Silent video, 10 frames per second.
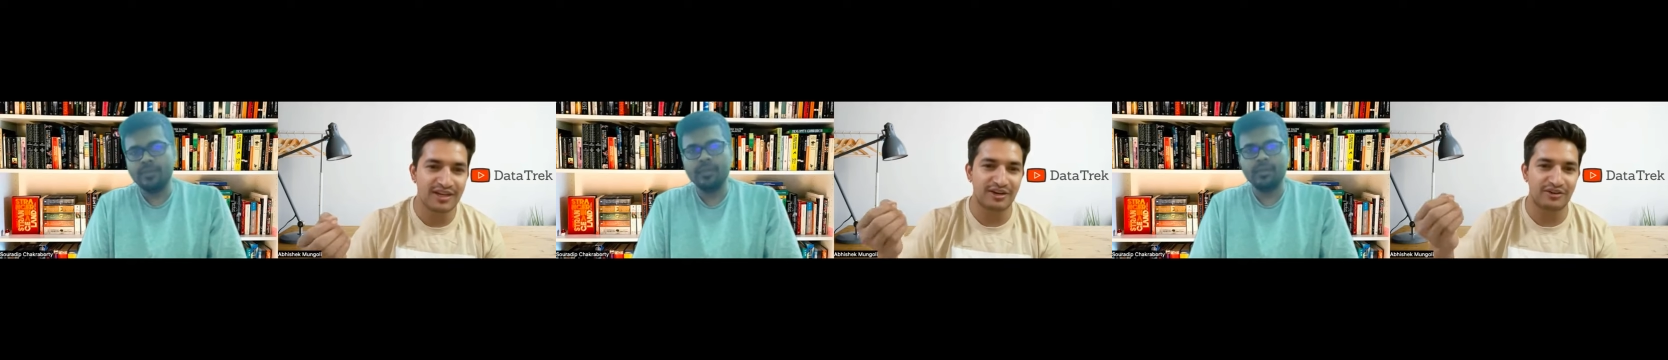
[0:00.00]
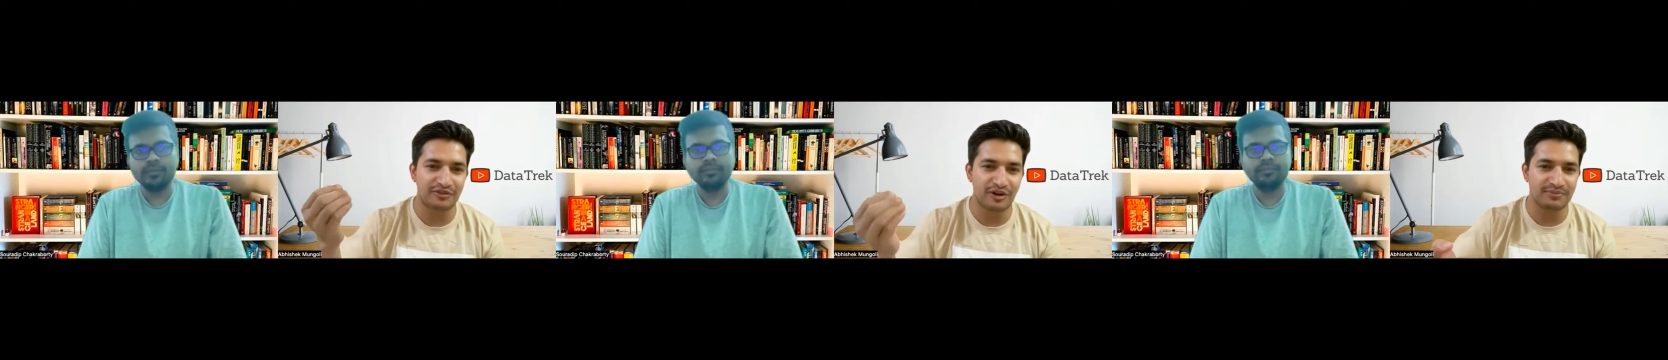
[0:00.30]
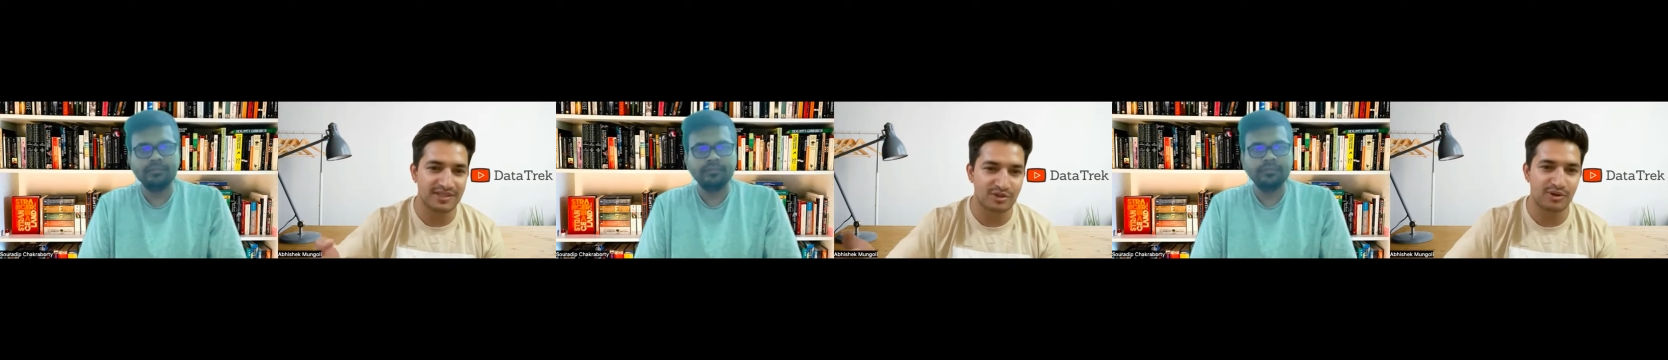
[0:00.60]
Speaker 1: uh, from
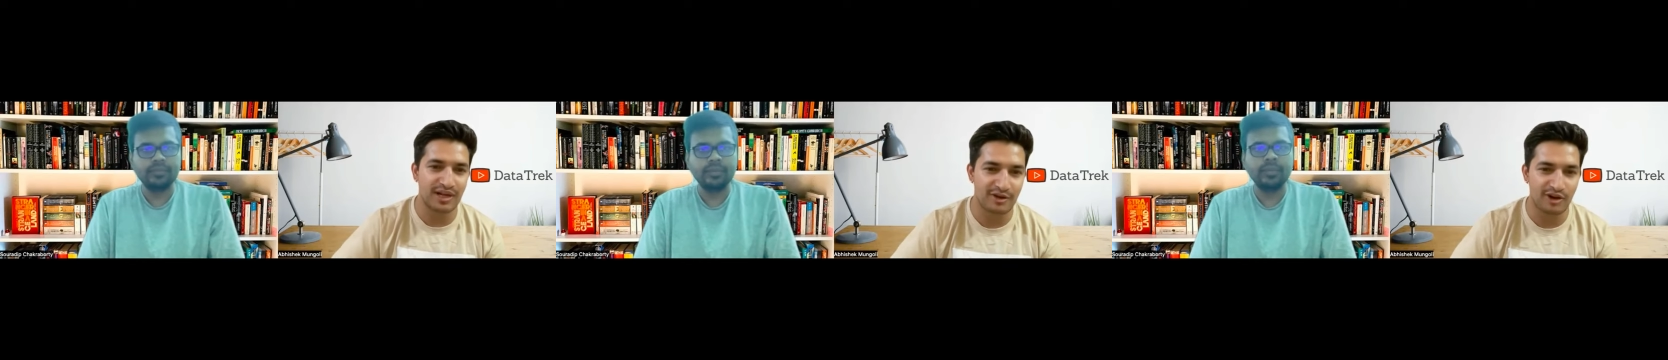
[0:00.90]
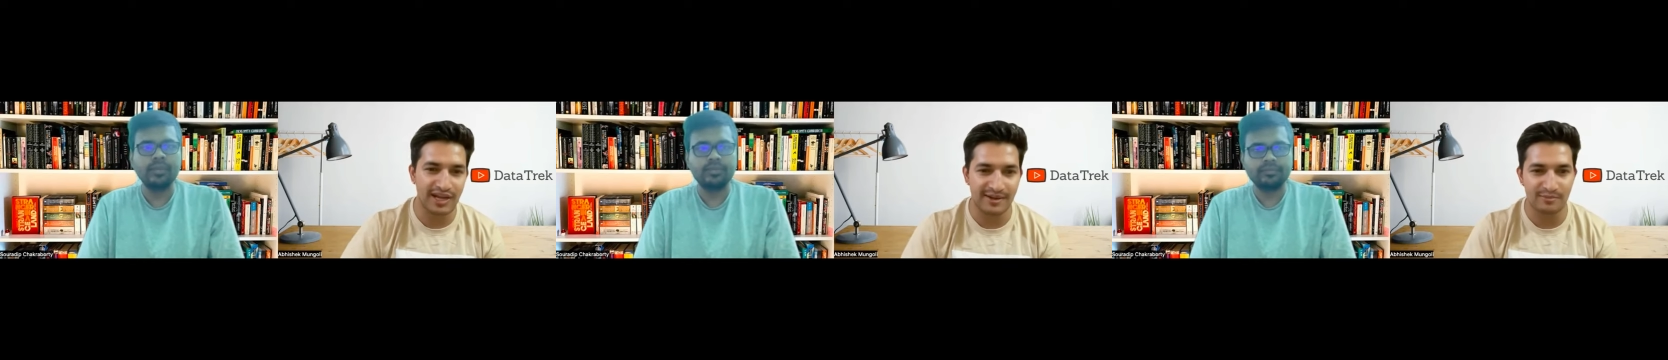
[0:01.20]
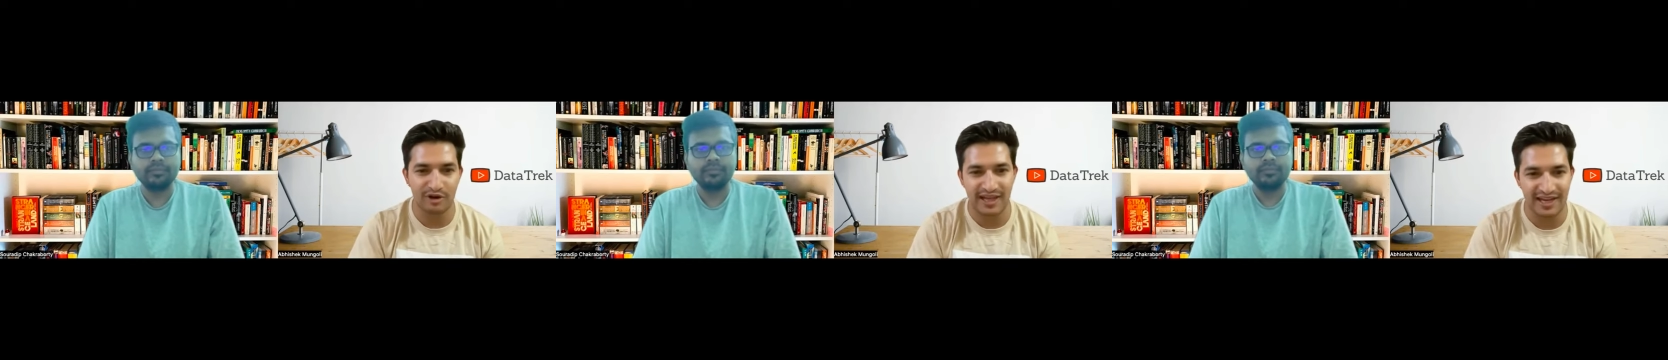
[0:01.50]
this google
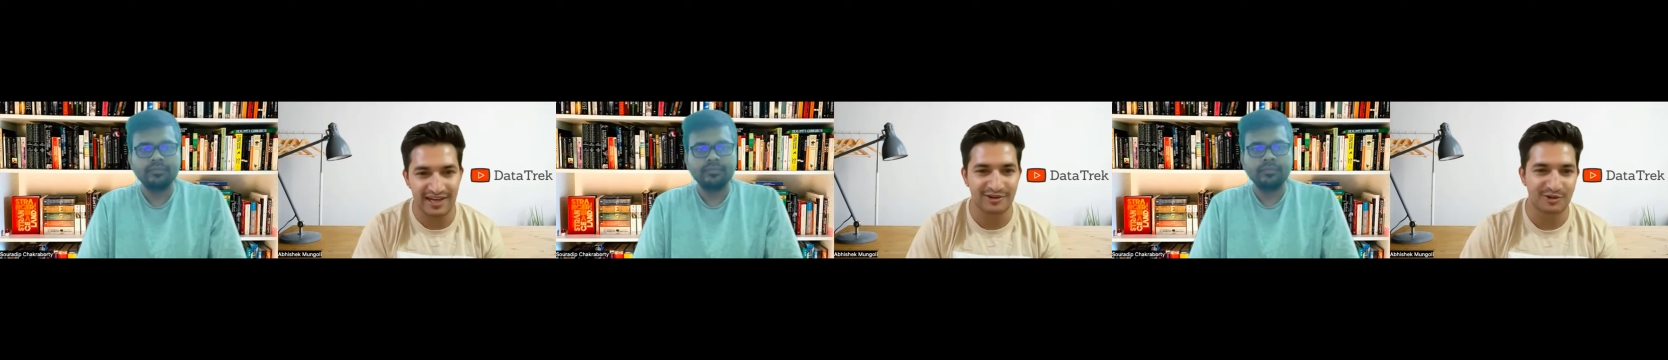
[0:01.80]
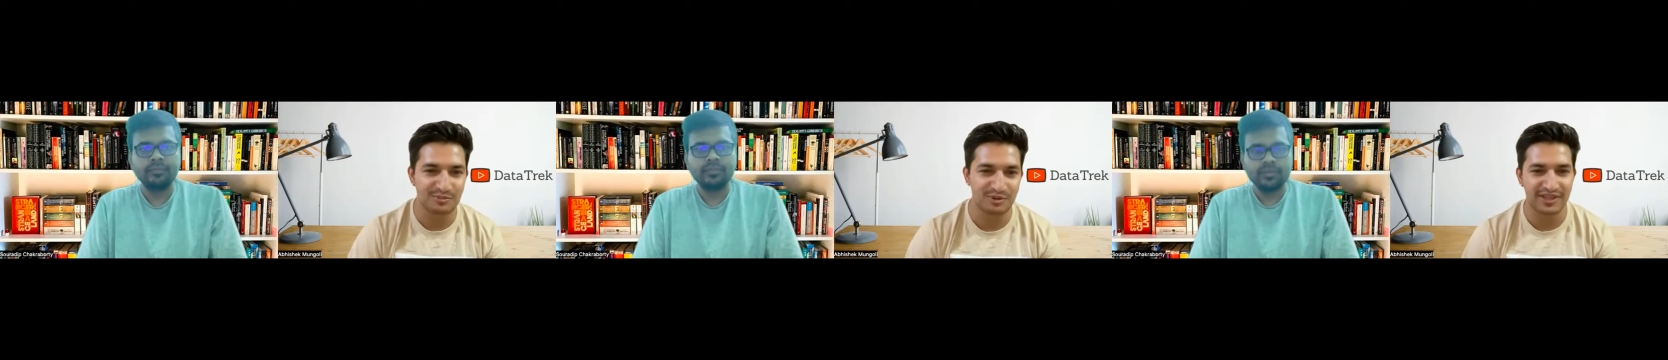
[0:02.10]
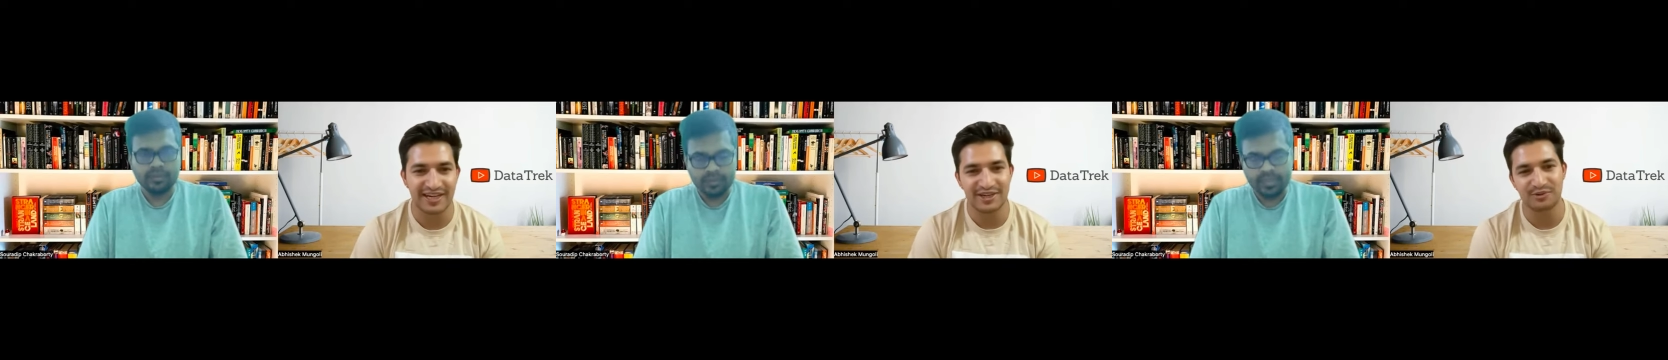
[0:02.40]
colab or kaggle notebook
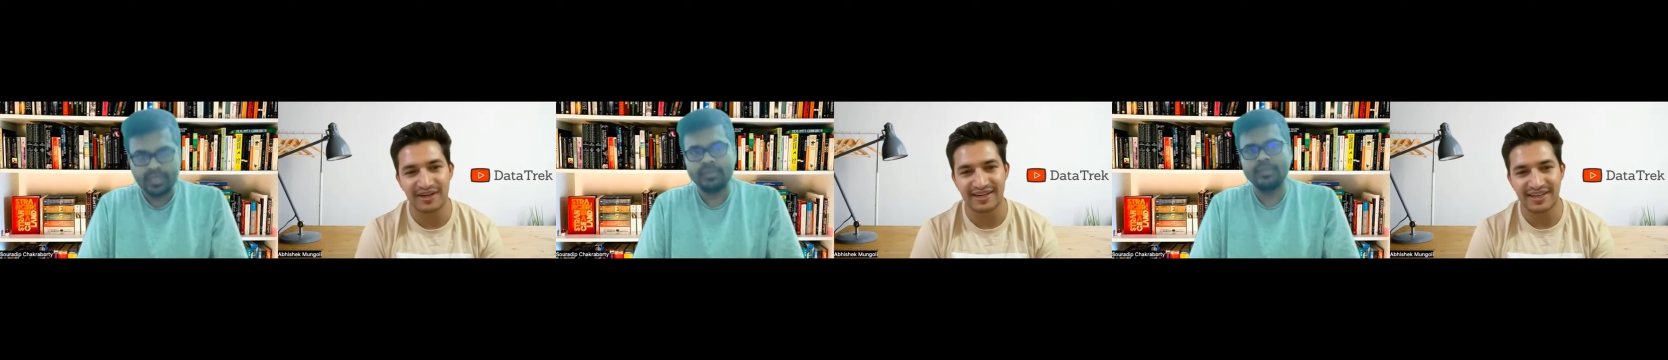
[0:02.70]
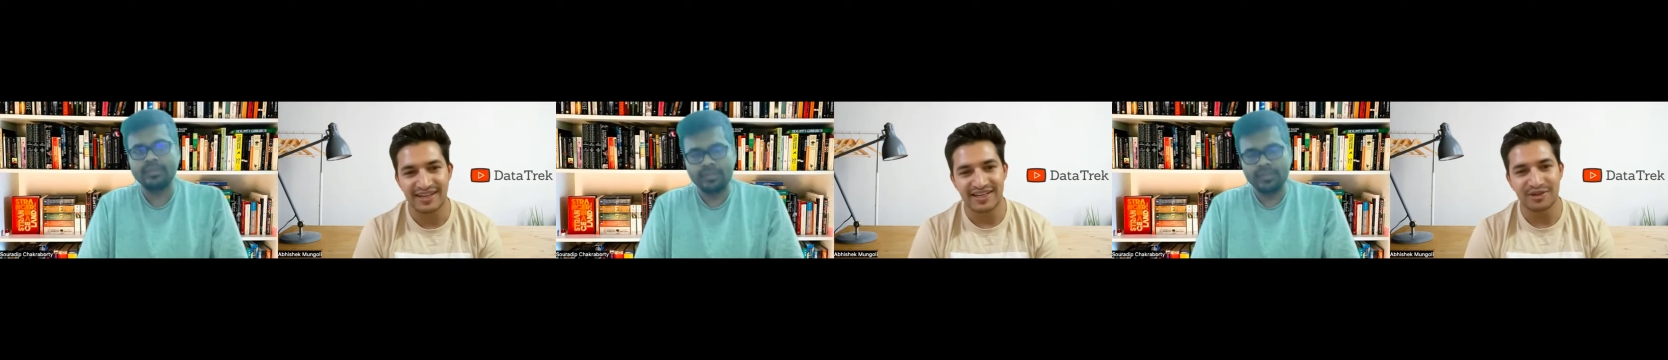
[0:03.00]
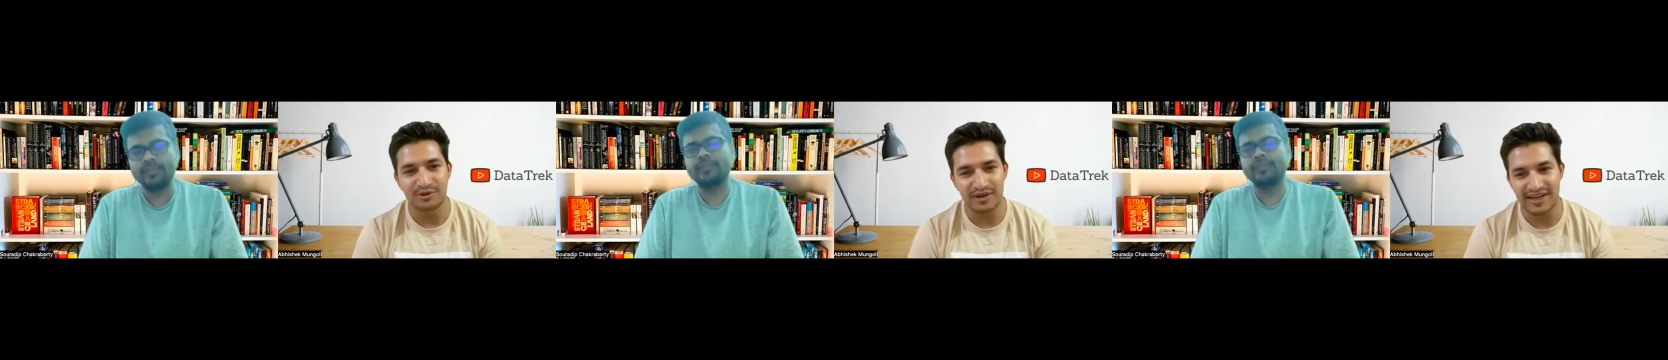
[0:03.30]
that you can
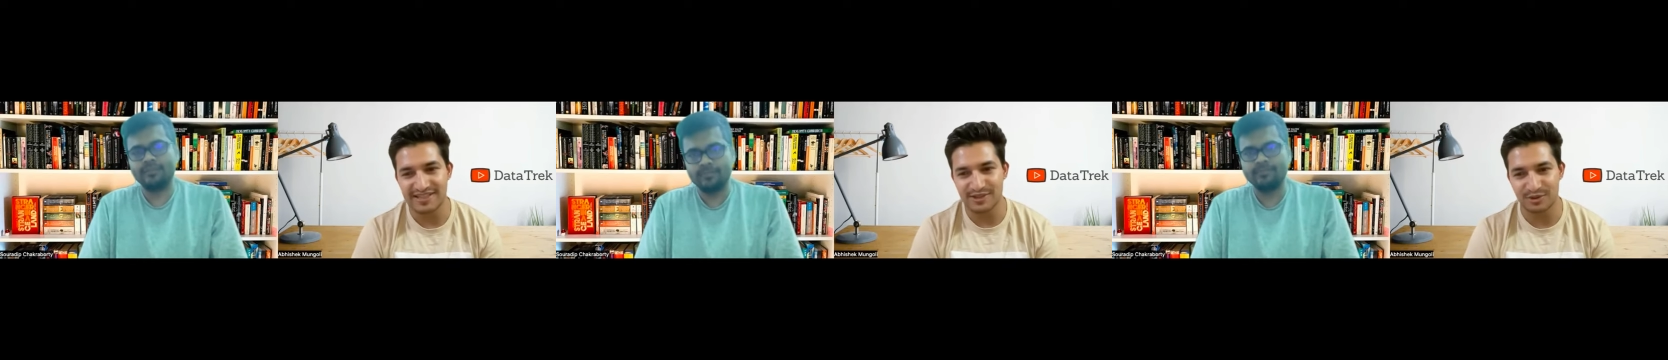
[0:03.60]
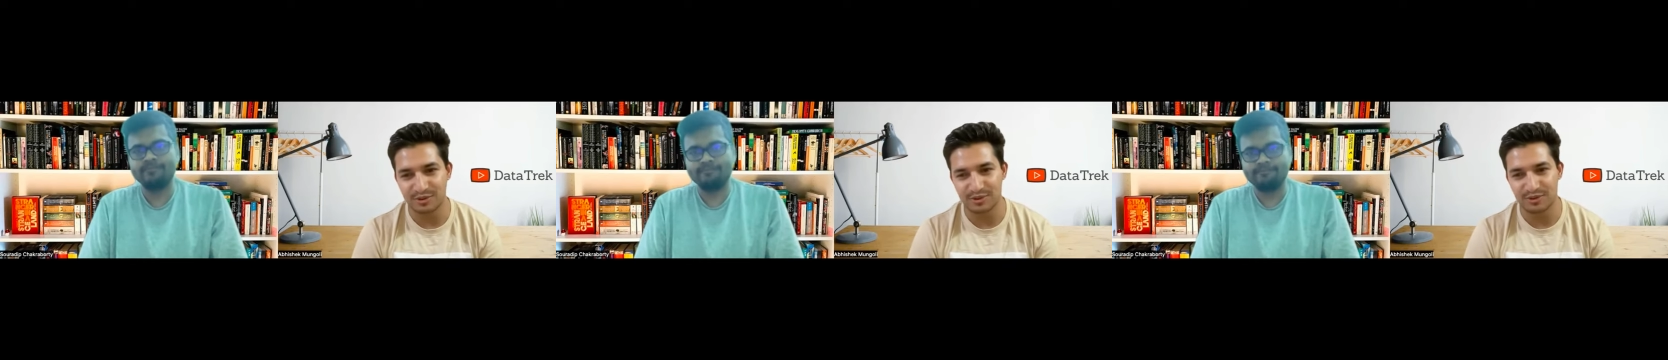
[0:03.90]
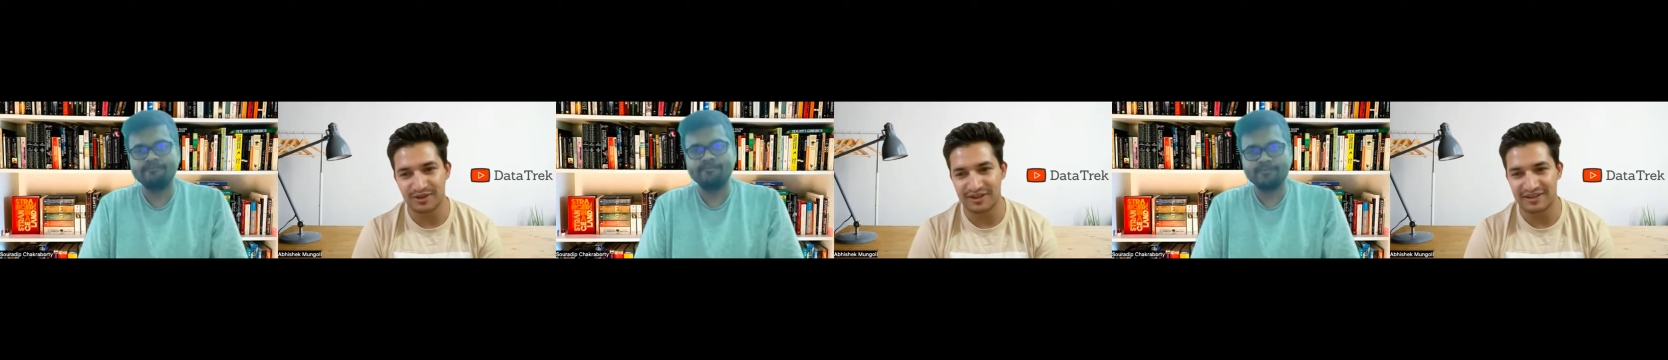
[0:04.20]
yes. utilize to
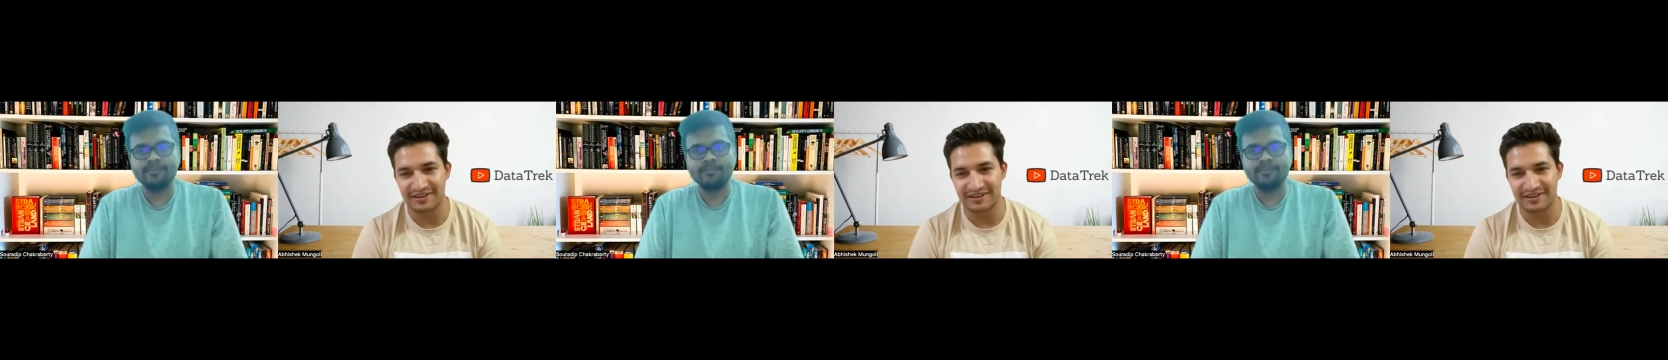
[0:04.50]
uh,